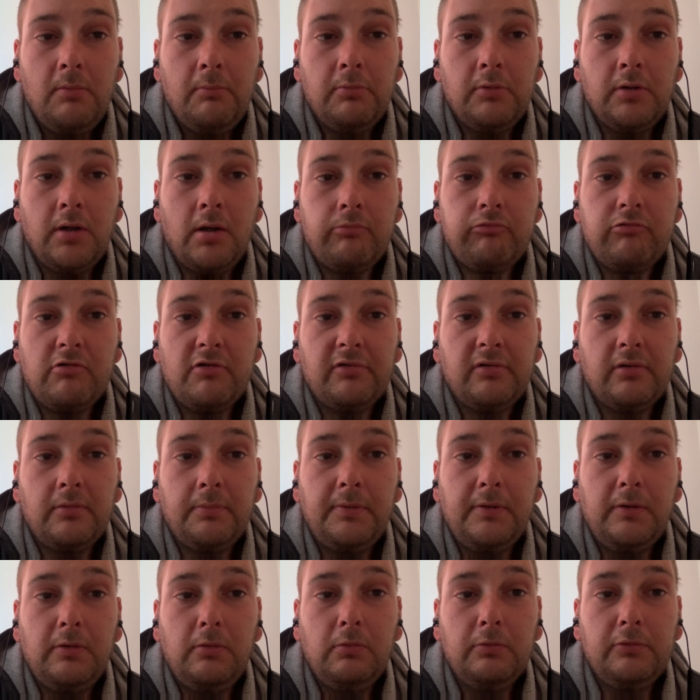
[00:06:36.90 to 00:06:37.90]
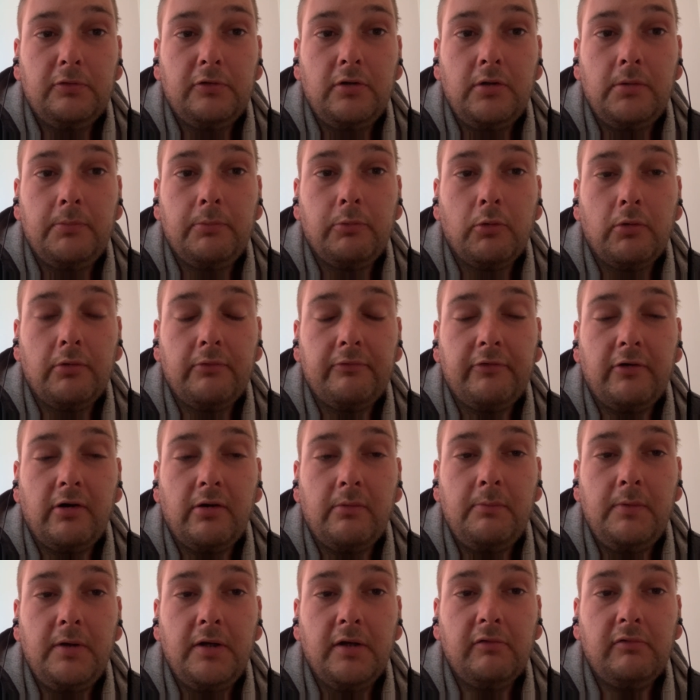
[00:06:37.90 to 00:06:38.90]
blood pressure pill,
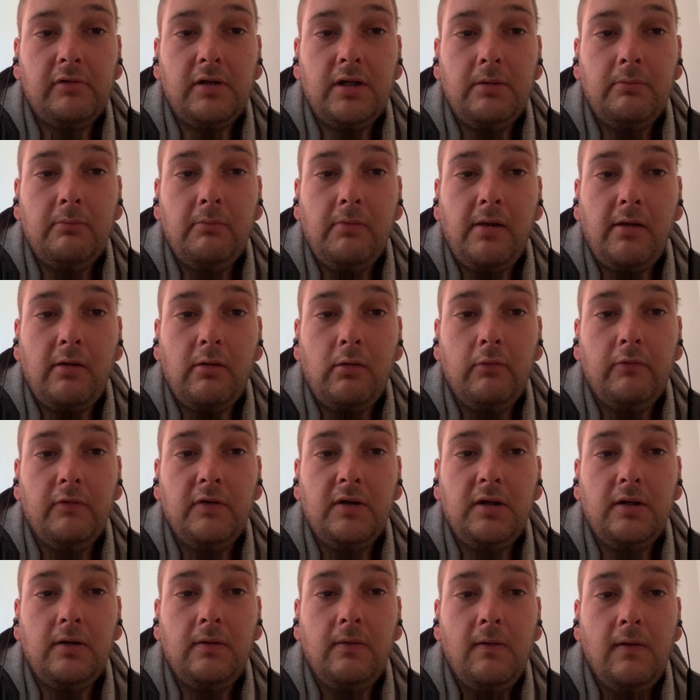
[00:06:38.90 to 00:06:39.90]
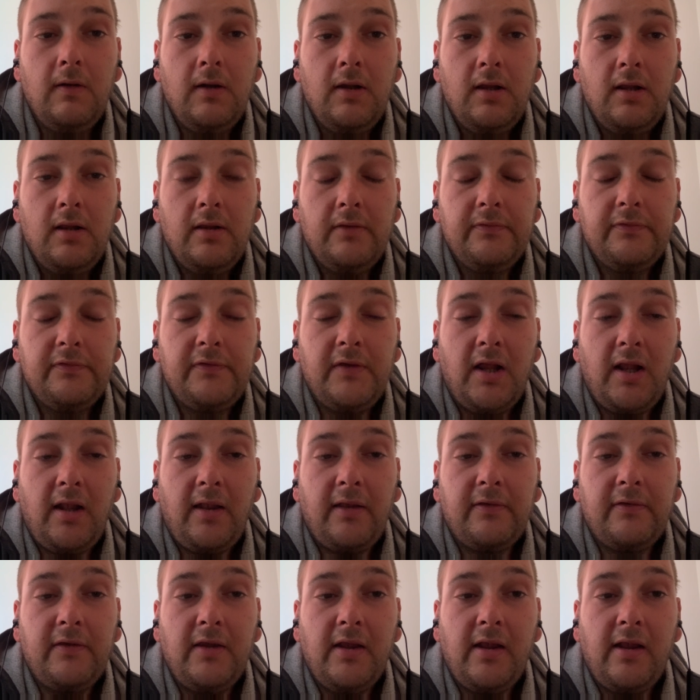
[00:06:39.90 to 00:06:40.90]
2.5 milligrams of it.
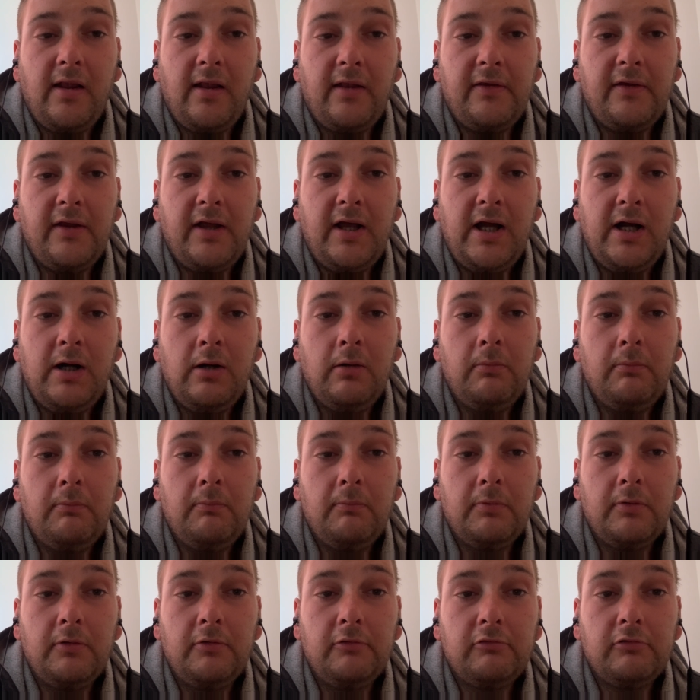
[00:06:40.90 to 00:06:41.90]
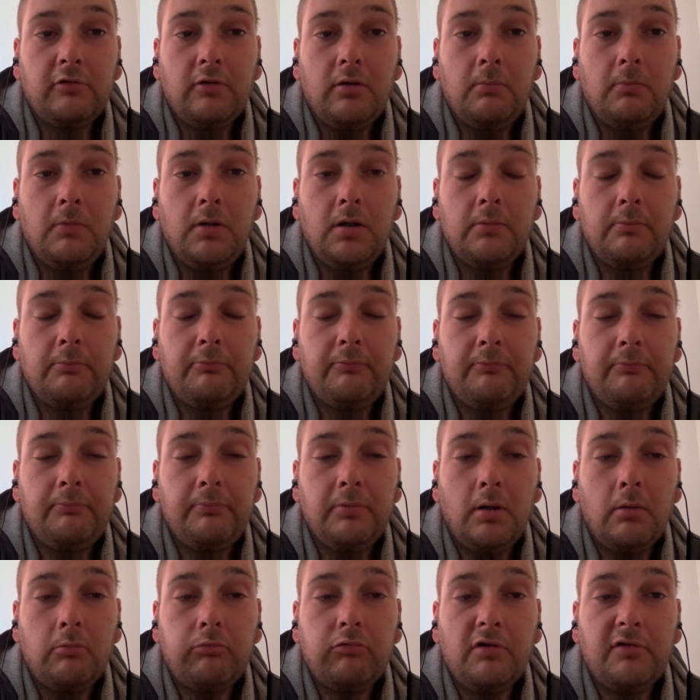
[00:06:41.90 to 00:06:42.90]
This is to help control my
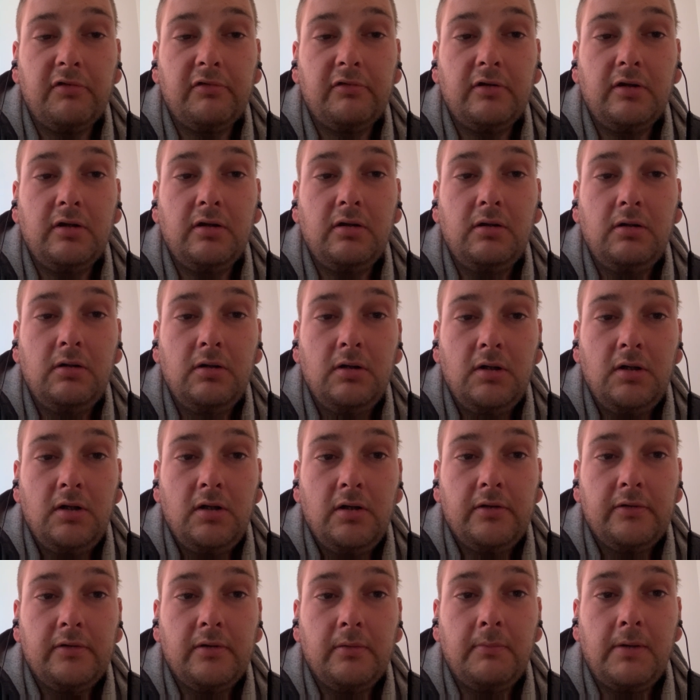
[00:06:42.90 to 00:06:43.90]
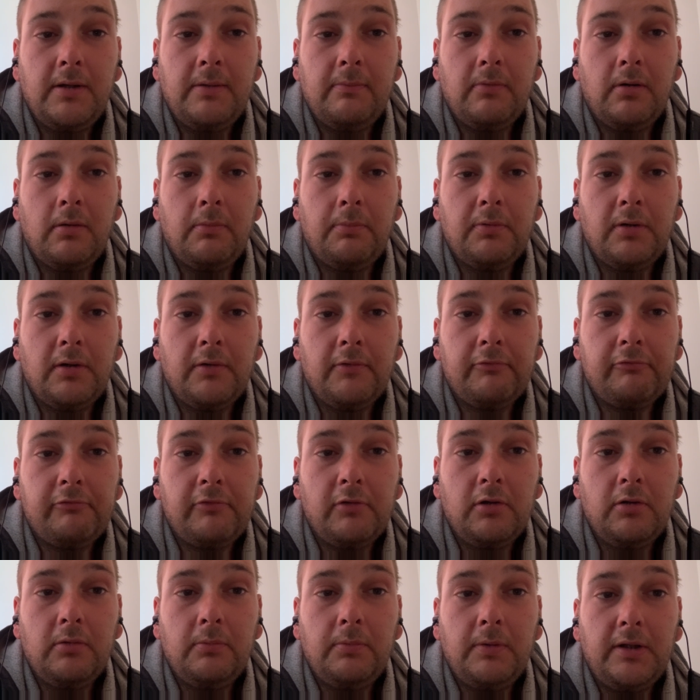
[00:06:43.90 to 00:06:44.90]
blood pressure, to make my blood
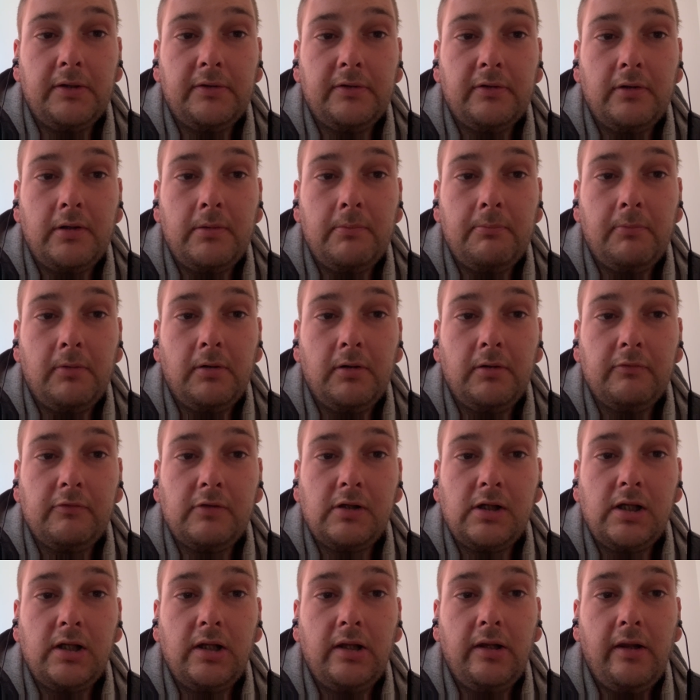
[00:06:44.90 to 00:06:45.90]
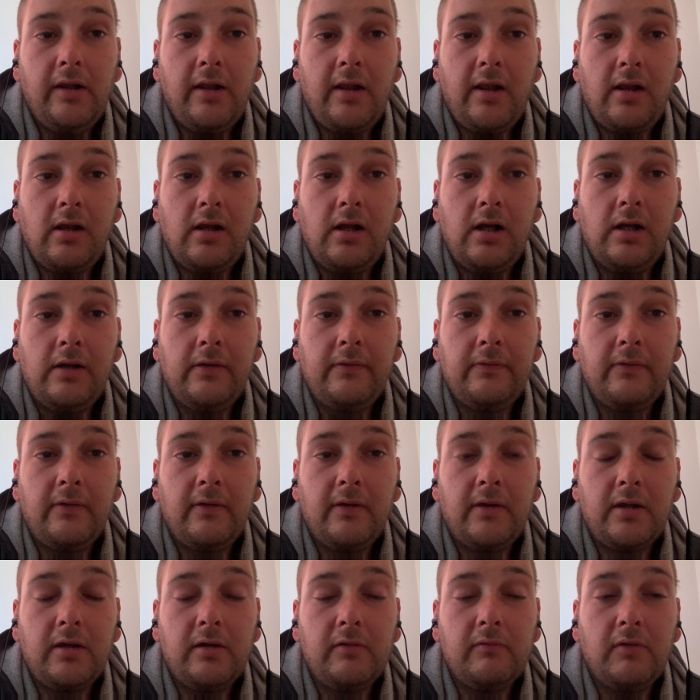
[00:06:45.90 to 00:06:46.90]
flow better in my veins, and
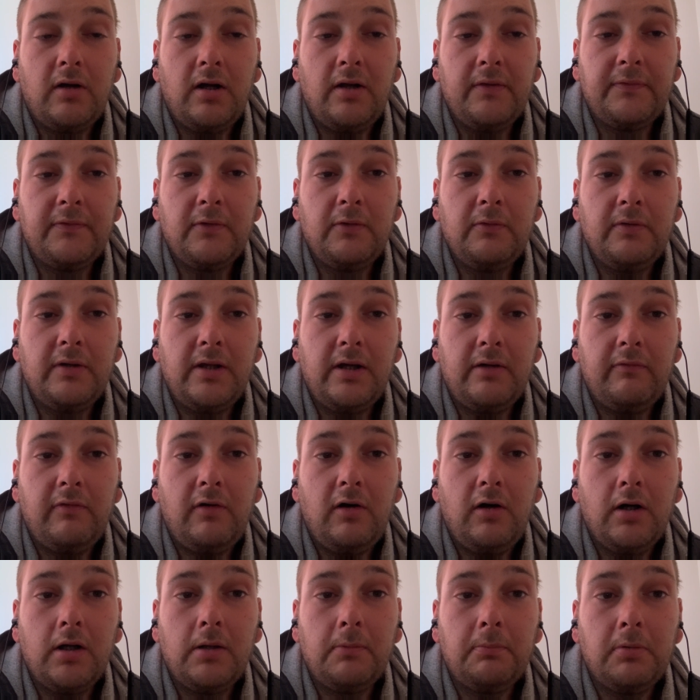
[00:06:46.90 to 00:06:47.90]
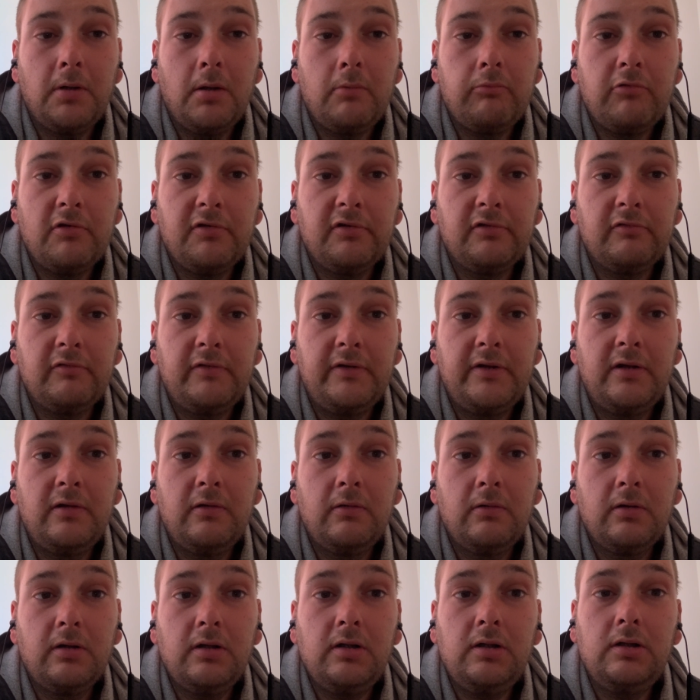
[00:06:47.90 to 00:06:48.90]
so that I don't have high blood pressure any
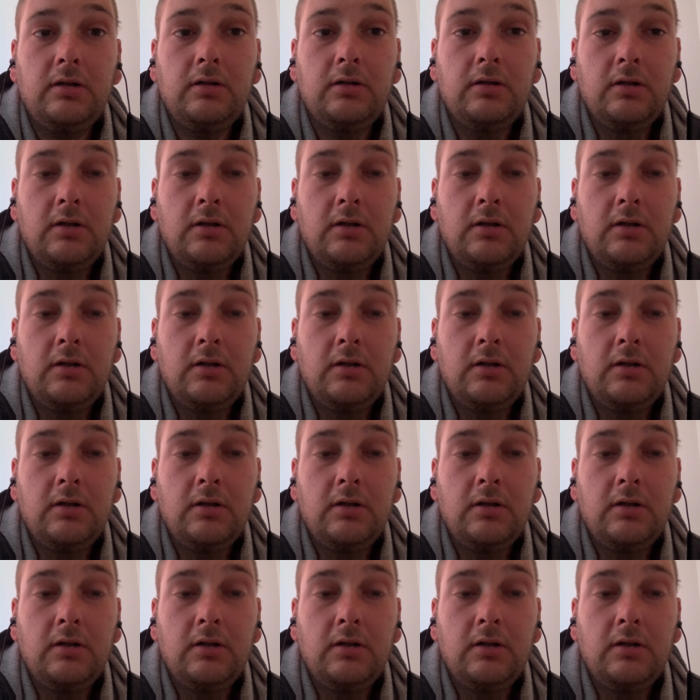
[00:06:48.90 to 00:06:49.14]
longer.